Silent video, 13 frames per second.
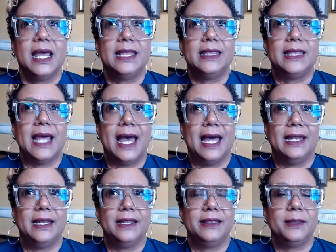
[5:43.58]
that
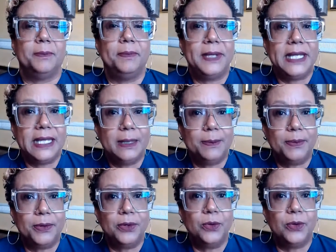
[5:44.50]
the
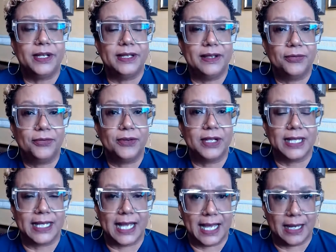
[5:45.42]
people who are
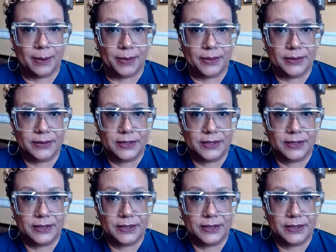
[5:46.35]
differently abled,